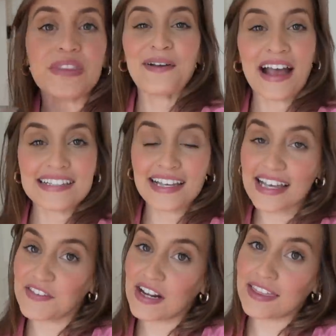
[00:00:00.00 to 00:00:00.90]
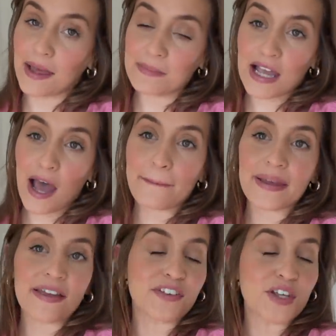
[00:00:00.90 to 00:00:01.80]
You guys can give it a thumbs up
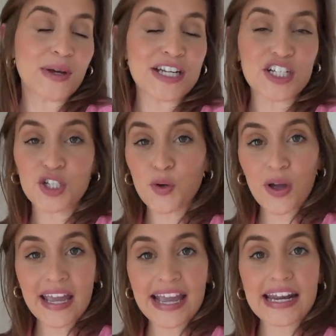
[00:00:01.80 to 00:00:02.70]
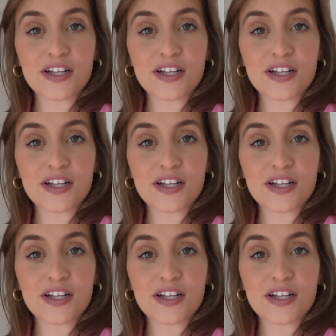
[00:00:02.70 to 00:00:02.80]
if you enjoyed.